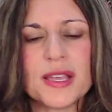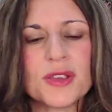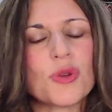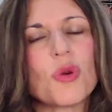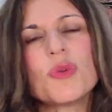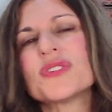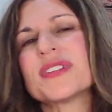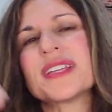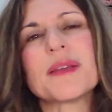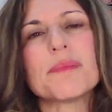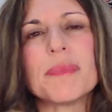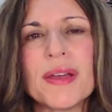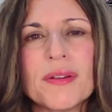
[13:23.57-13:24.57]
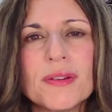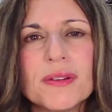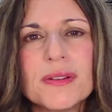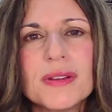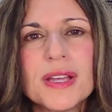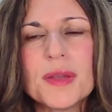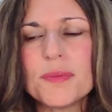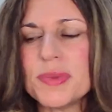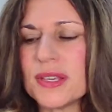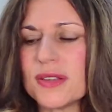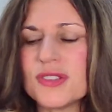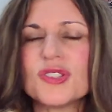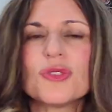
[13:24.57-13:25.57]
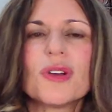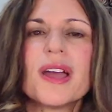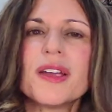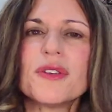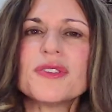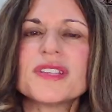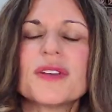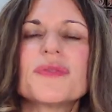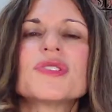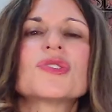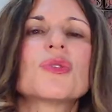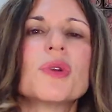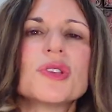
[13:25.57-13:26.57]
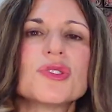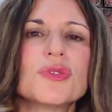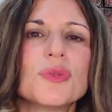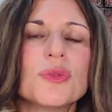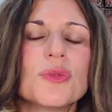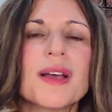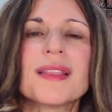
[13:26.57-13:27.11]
you're always going to get better because your higher self is going to